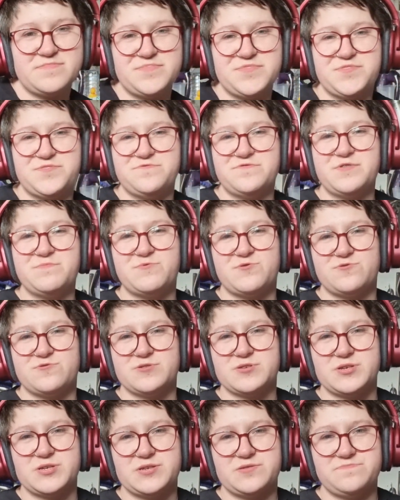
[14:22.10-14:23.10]
3
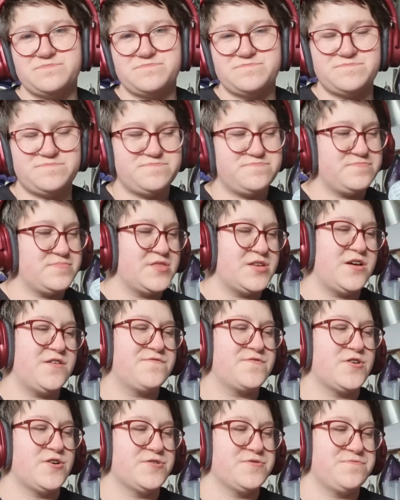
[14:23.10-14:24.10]
balls of
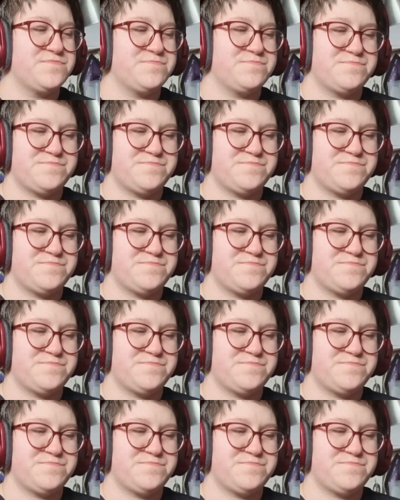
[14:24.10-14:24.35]
cotton.